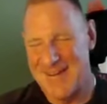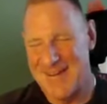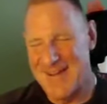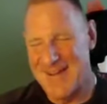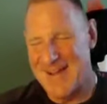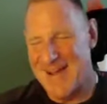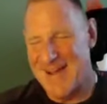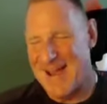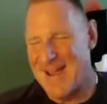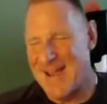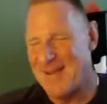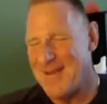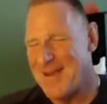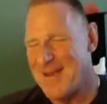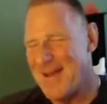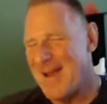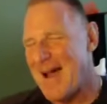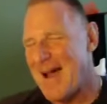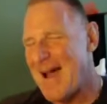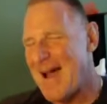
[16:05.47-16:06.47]
I,
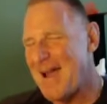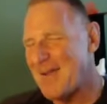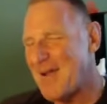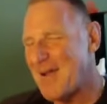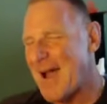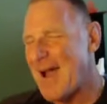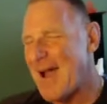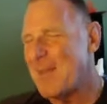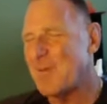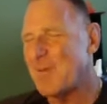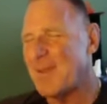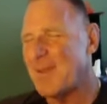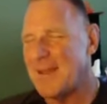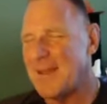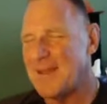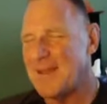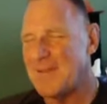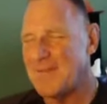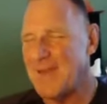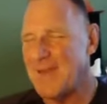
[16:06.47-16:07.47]
I I
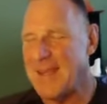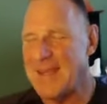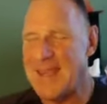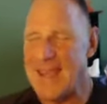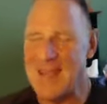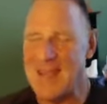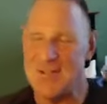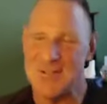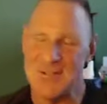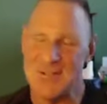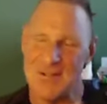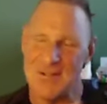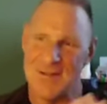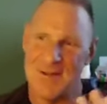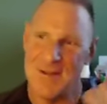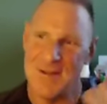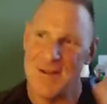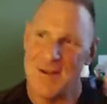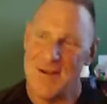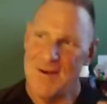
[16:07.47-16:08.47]
planned a
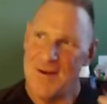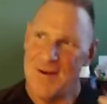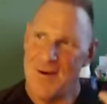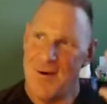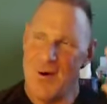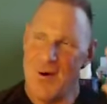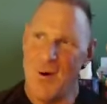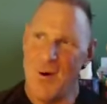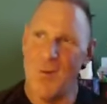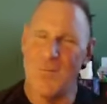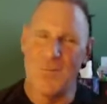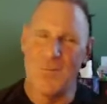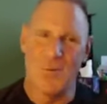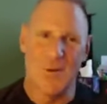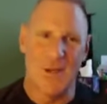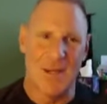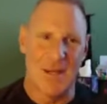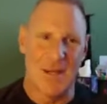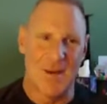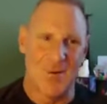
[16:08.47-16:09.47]
vacation over a
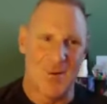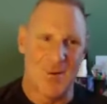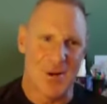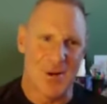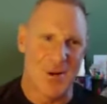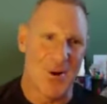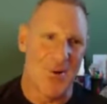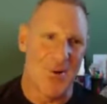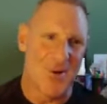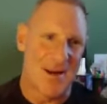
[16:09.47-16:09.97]
year ago.